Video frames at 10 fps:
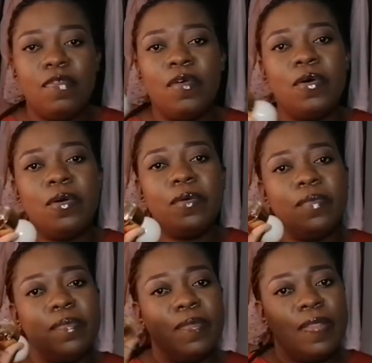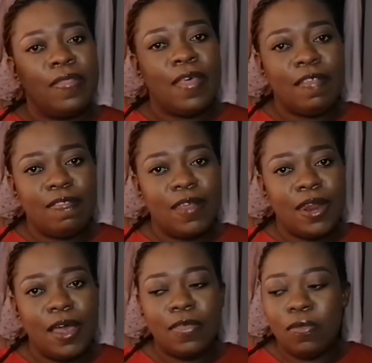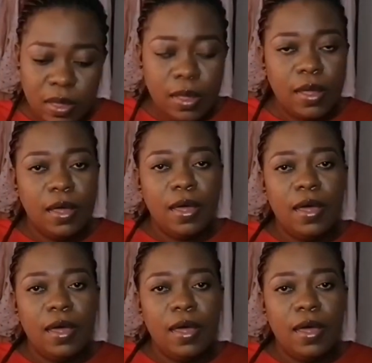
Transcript: So that's the 9th one.